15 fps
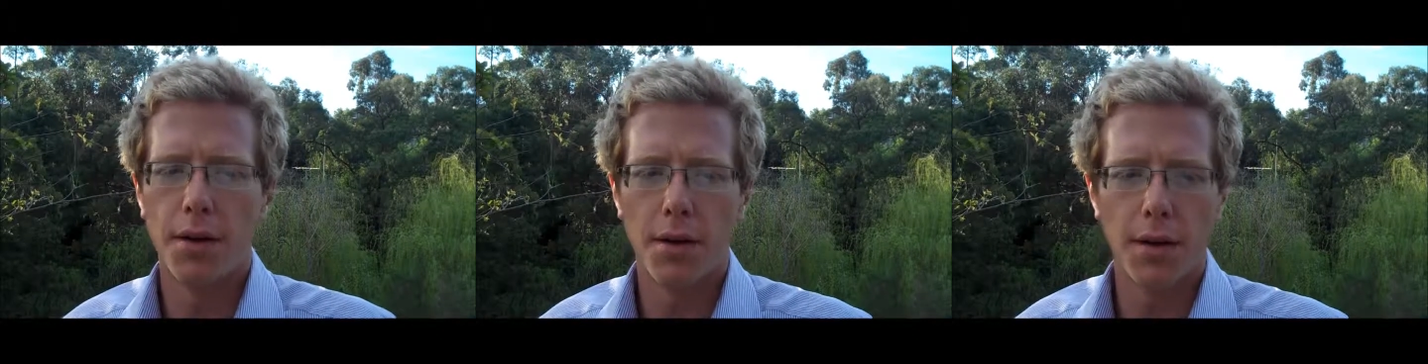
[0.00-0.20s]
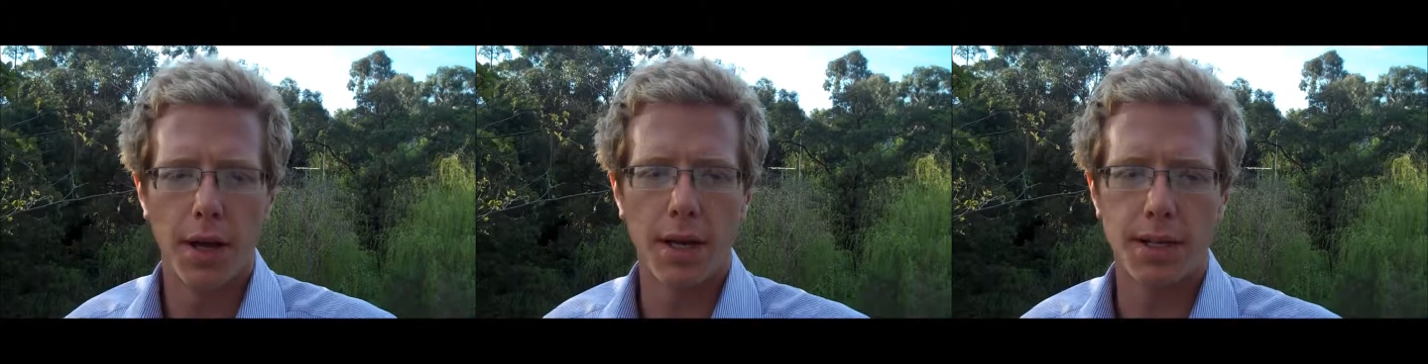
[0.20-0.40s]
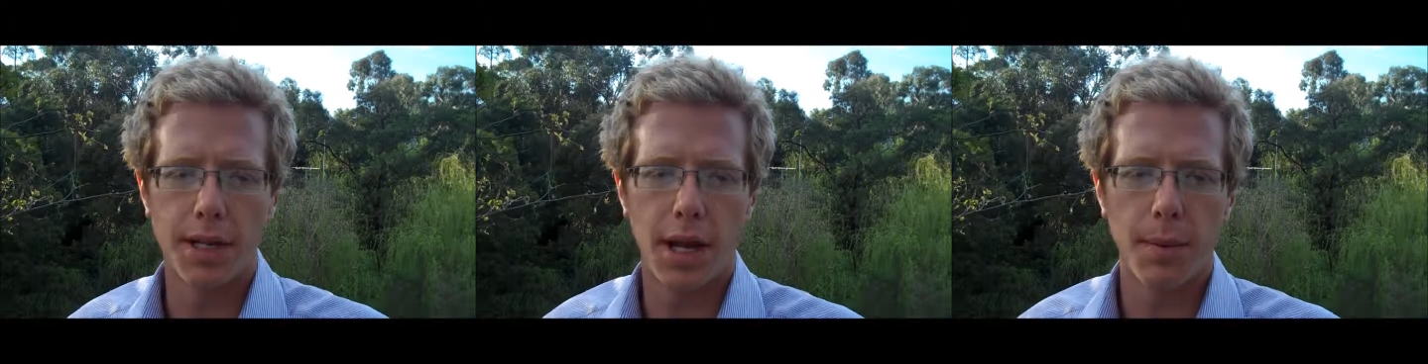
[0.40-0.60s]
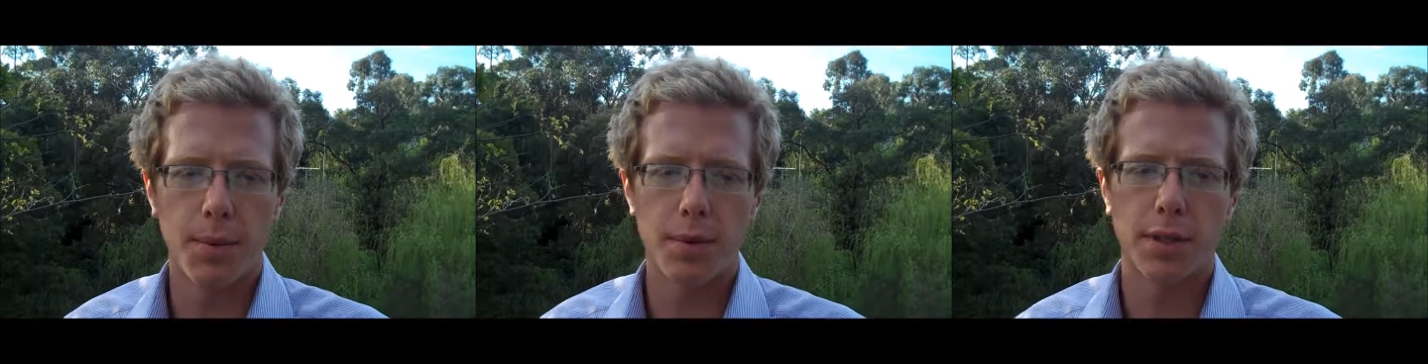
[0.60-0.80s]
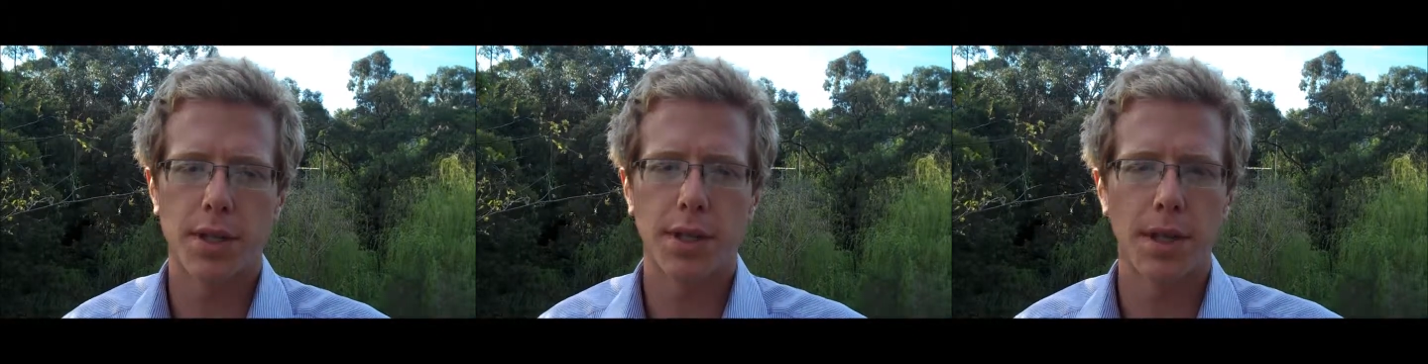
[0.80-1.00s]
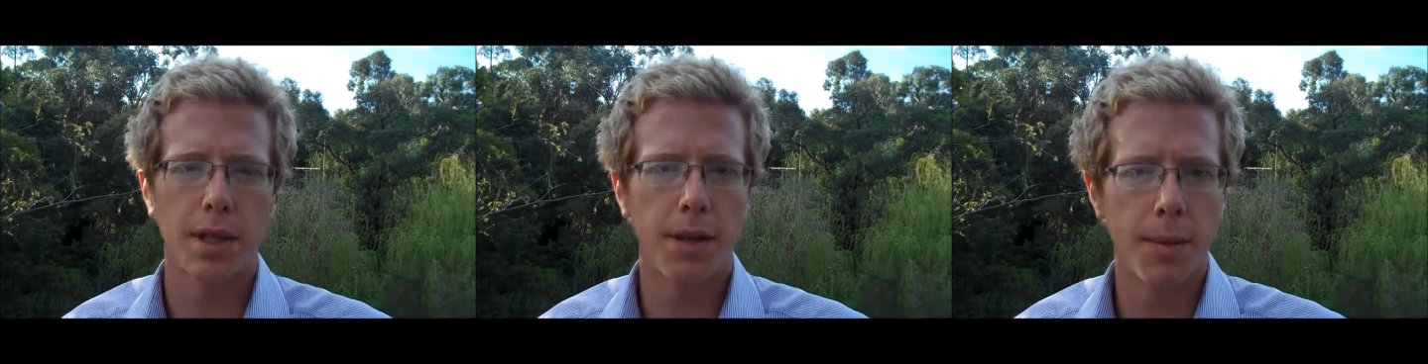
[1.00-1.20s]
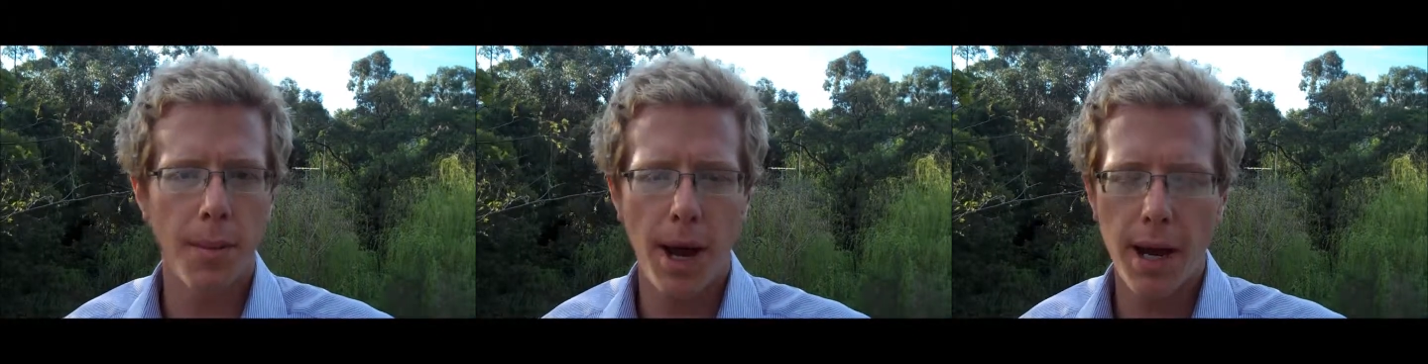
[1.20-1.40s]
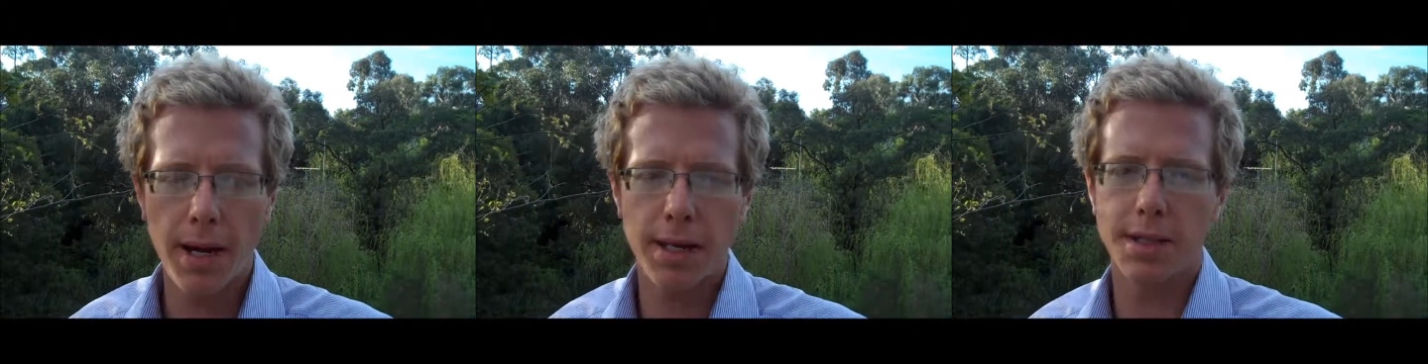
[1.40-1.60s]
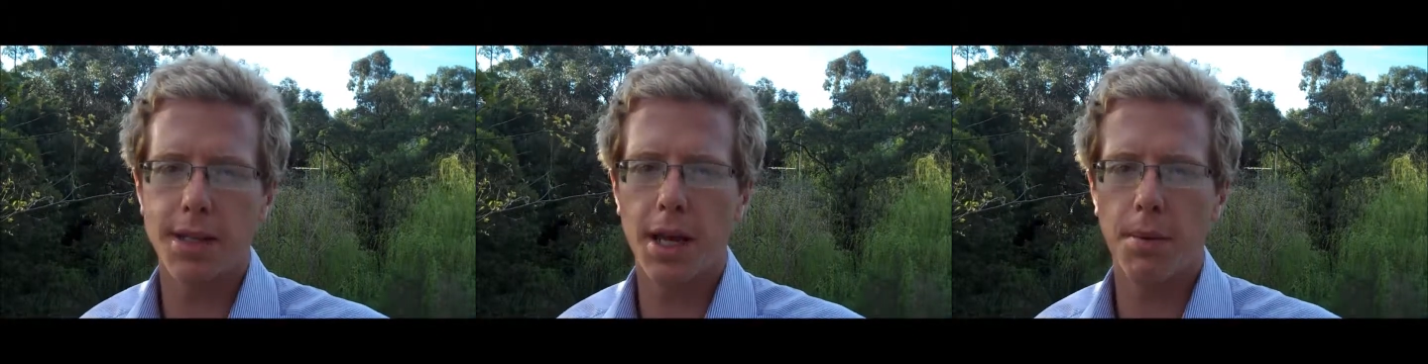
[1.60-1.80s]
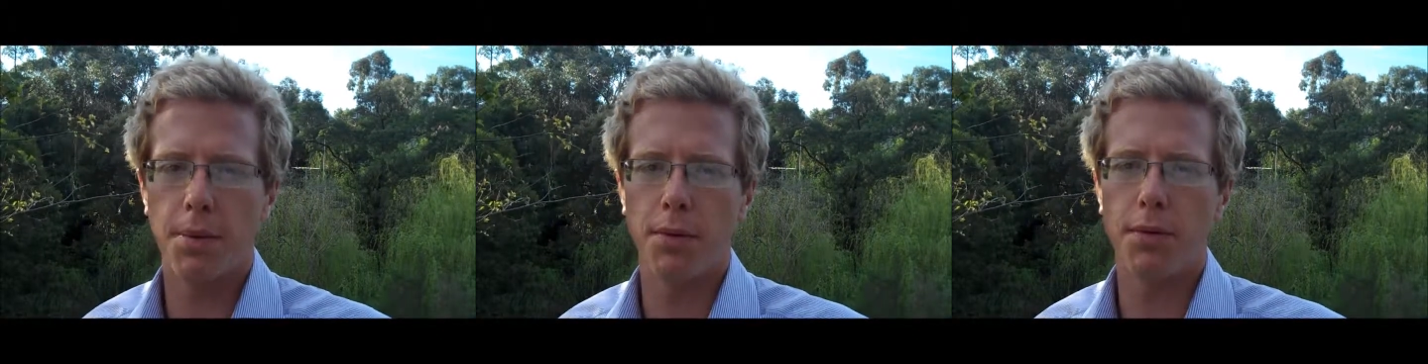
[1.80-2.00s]
Examples, the main
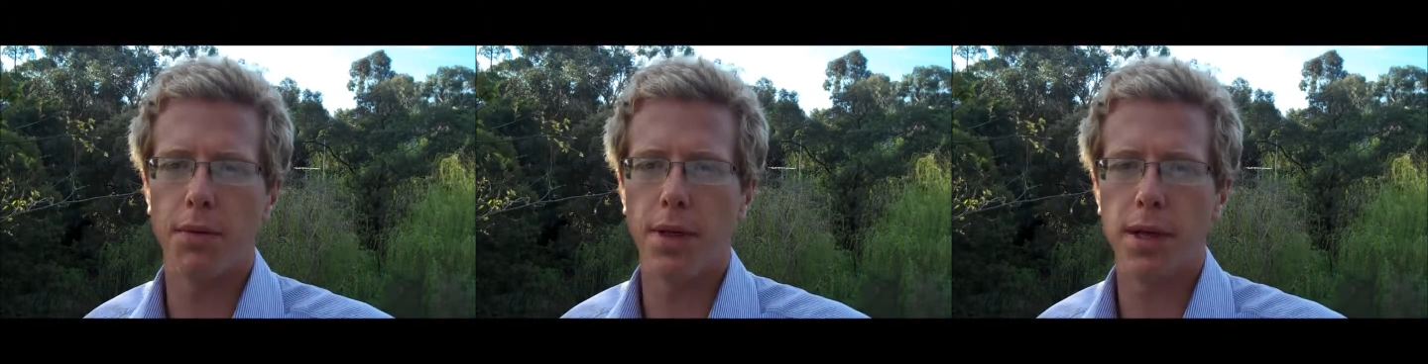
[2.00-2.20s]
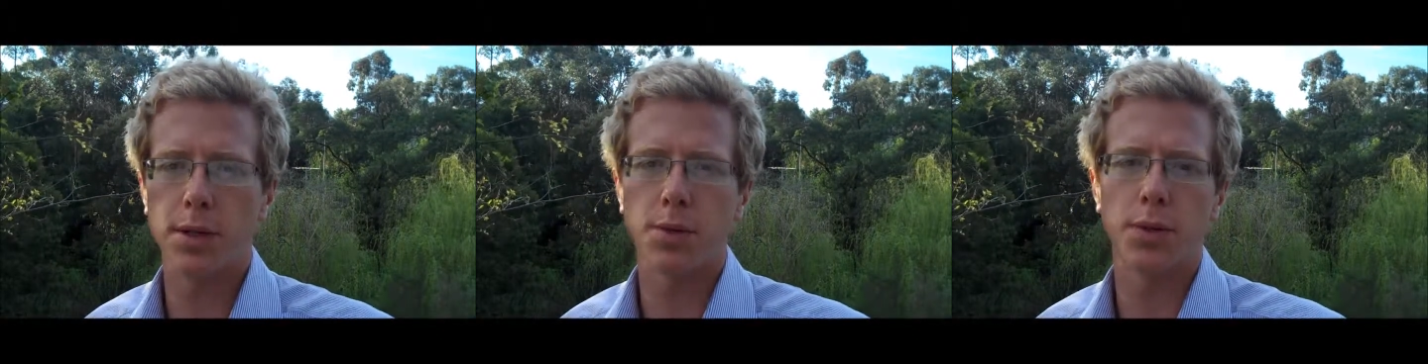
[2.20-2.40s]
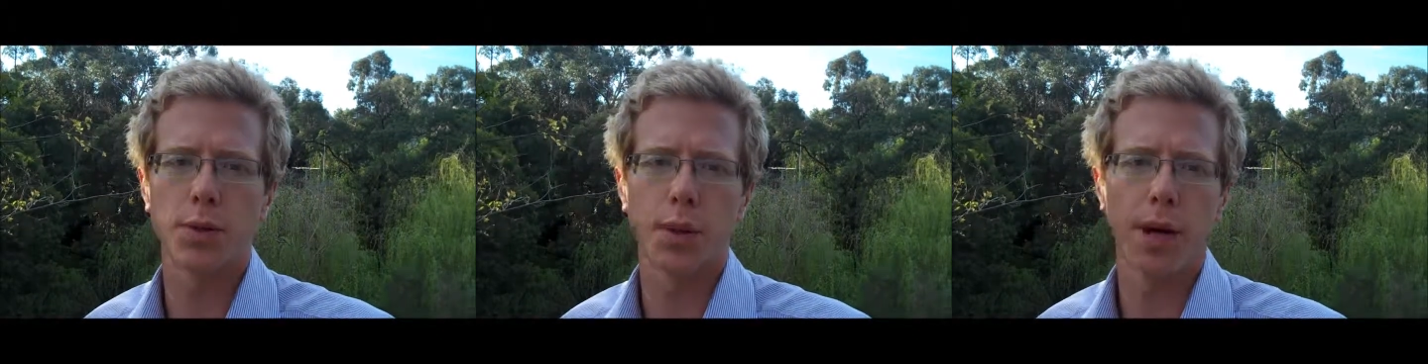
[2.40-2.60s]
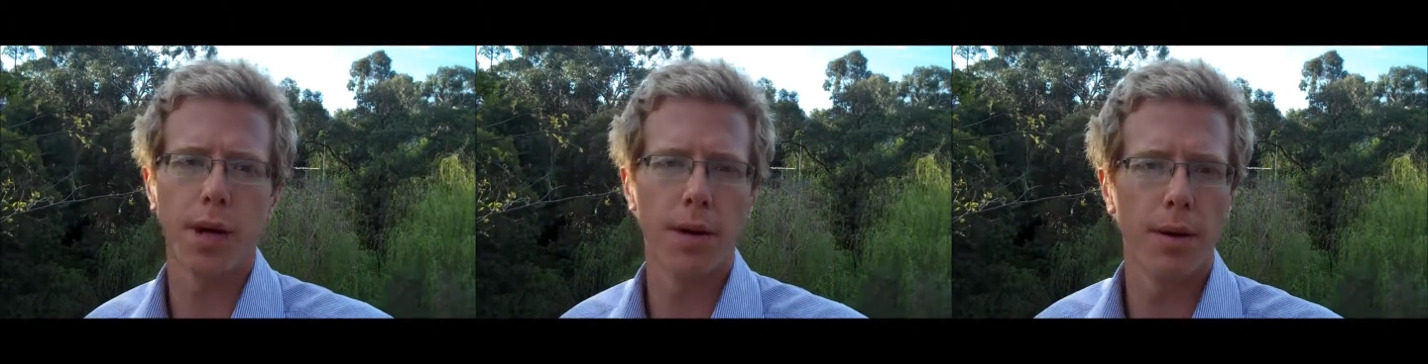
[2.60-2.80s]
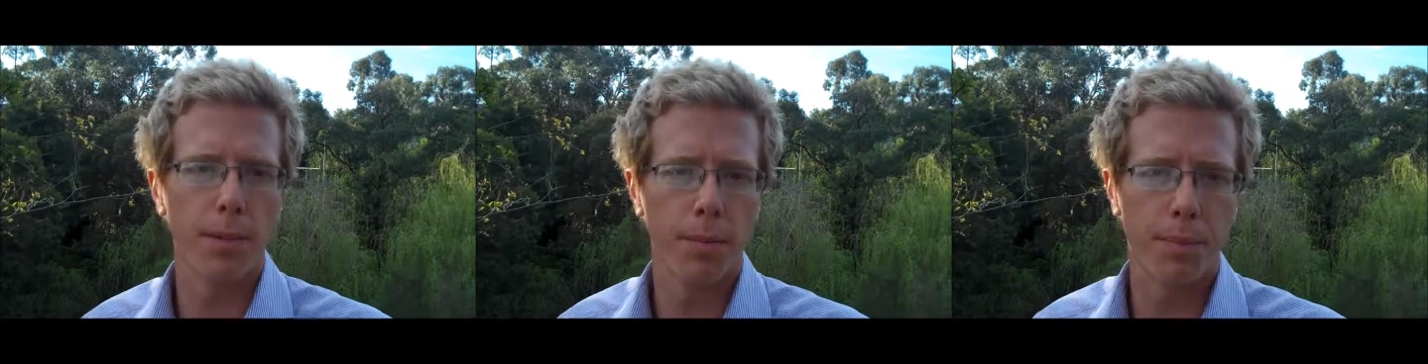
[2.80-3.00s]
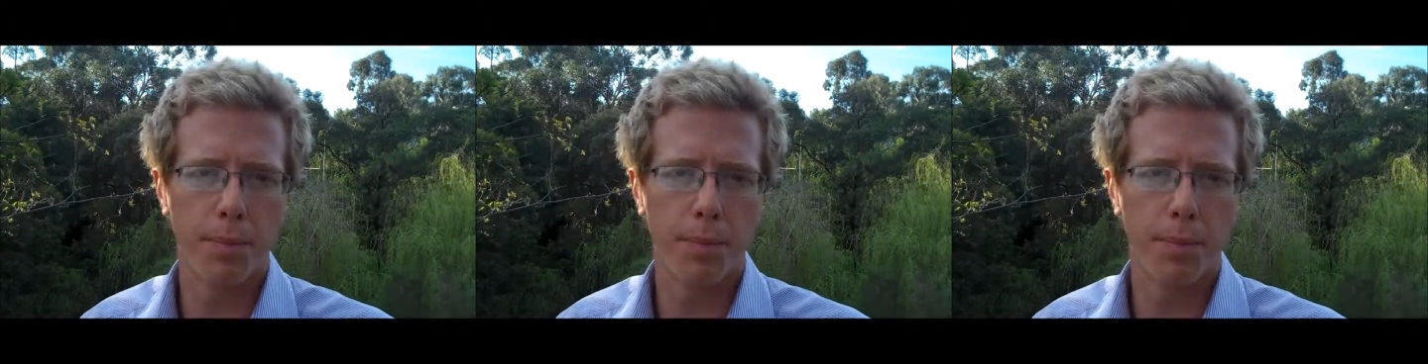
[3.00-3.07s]
example for this was when